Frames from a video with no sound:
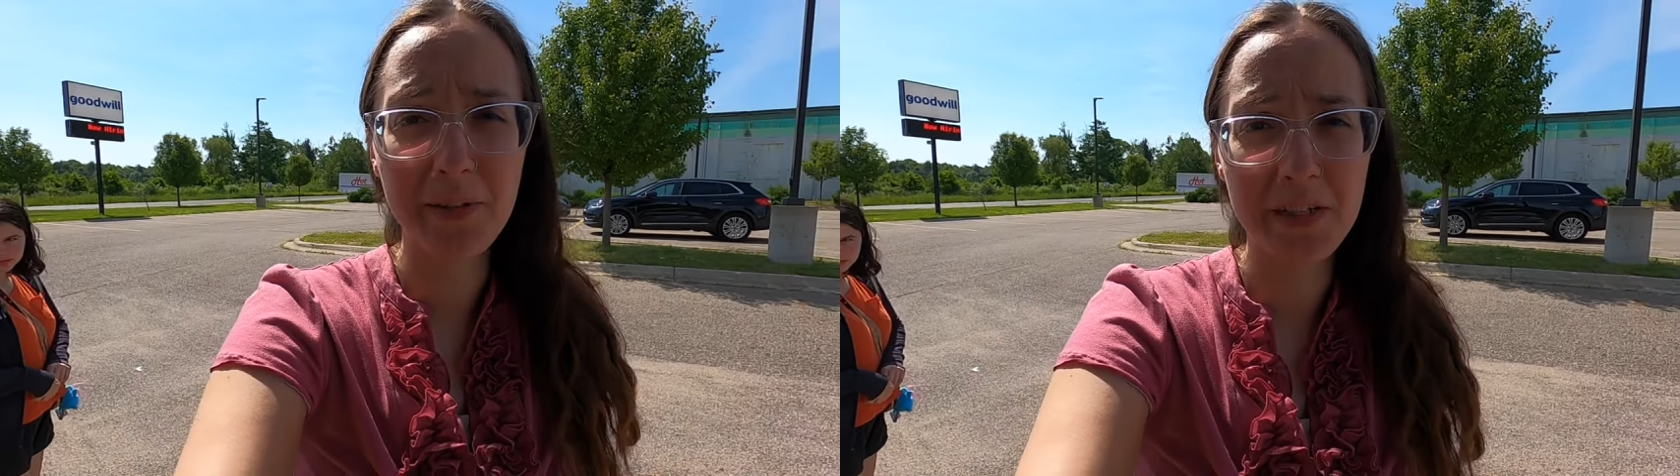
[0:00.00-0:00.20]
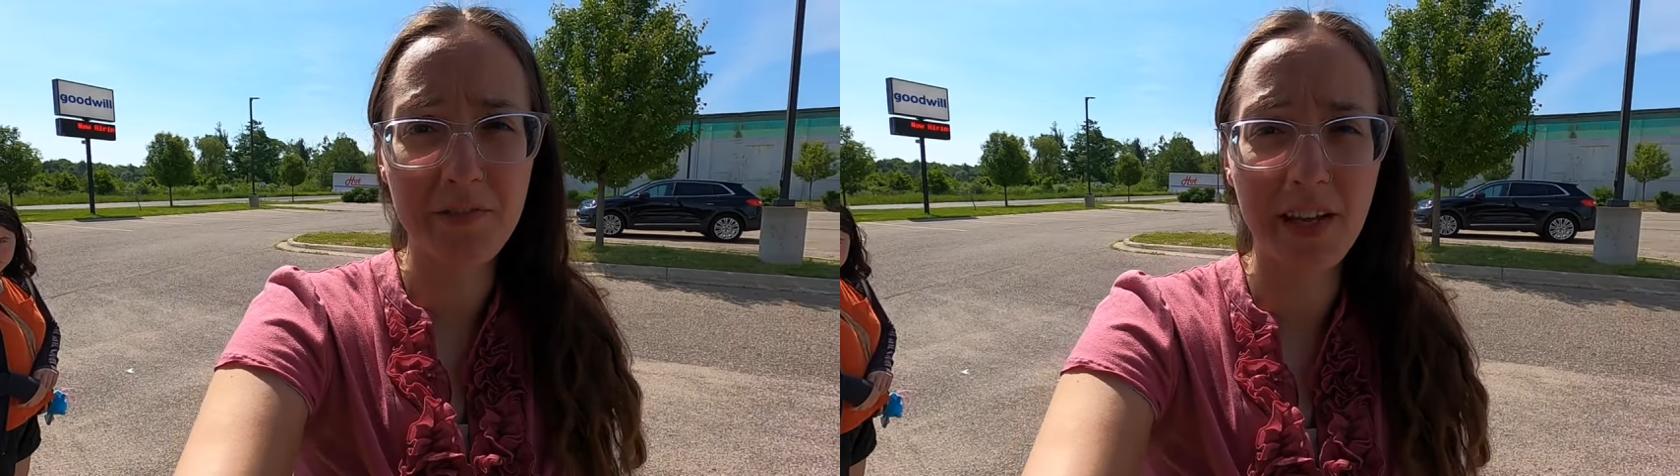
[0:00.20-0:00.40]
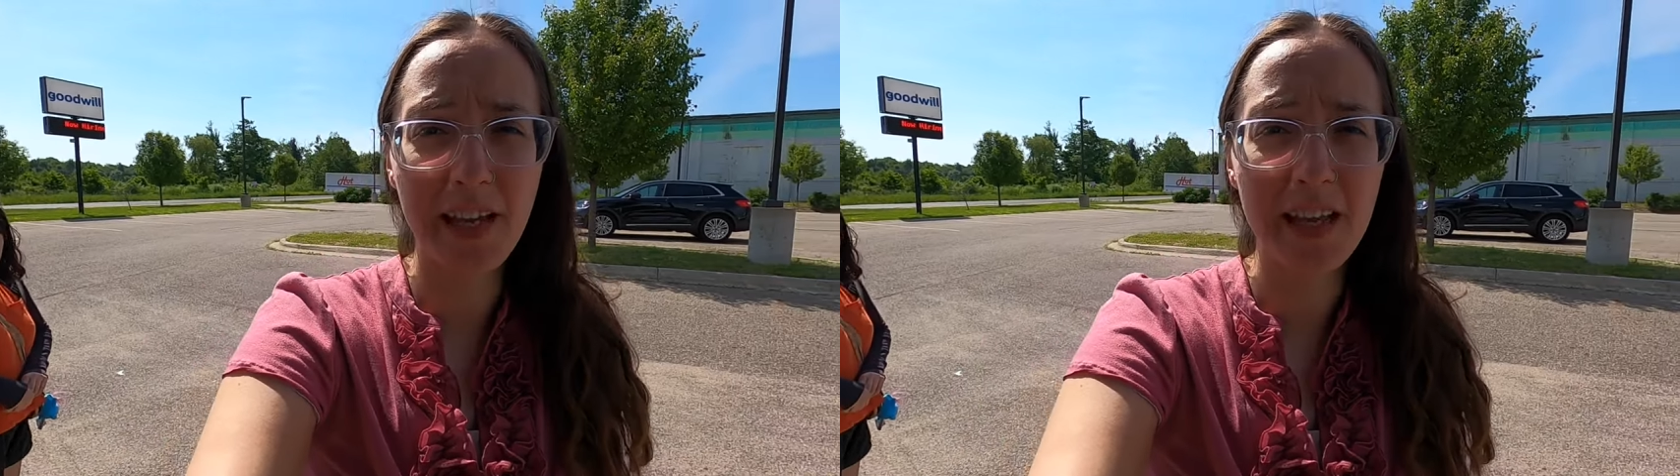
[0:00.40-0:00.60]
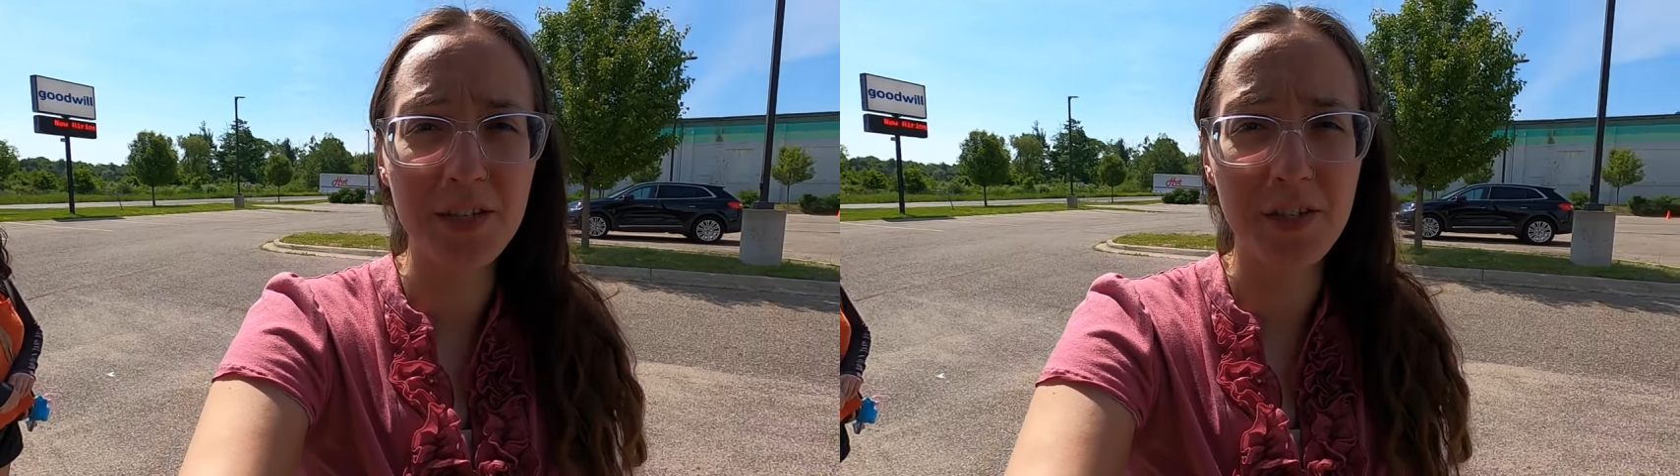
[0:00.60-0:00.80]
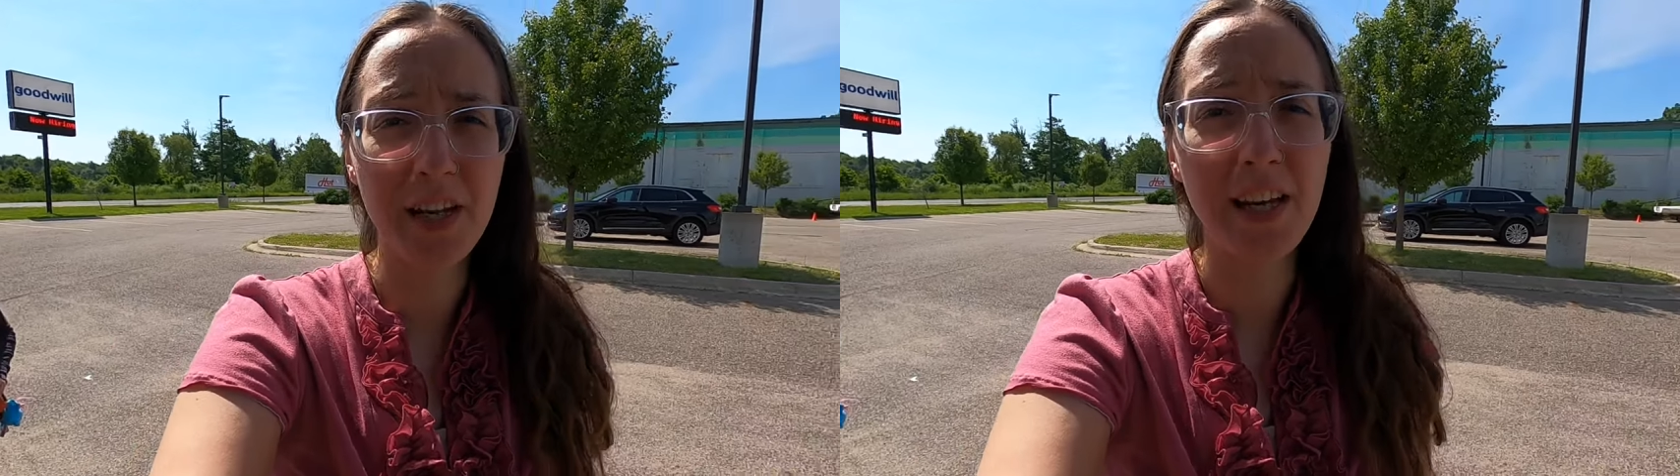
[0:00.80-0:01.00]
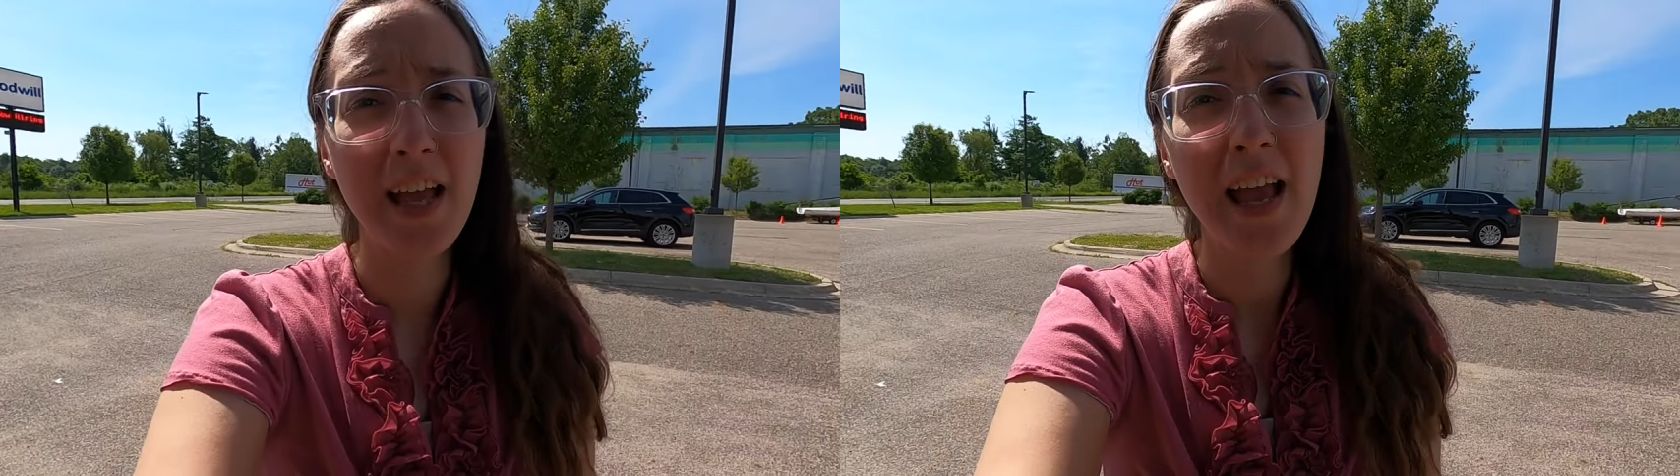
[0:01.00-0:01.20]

beach vacation